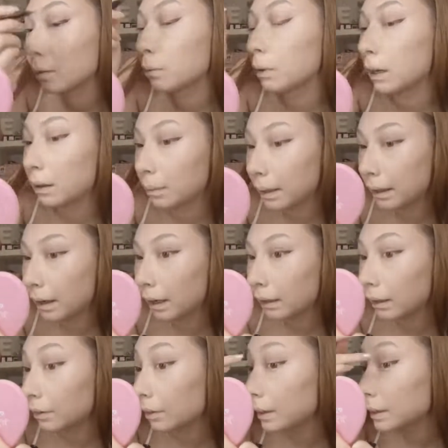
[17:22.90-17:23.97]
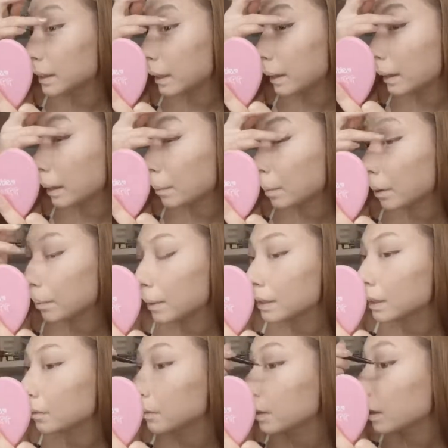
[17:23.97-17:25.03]
Well, my eyeliner runs out and I poke
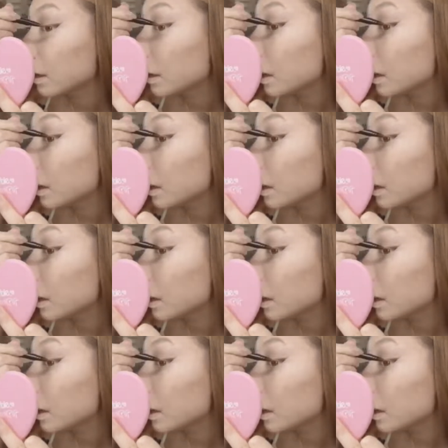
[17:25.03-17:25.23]
myself in the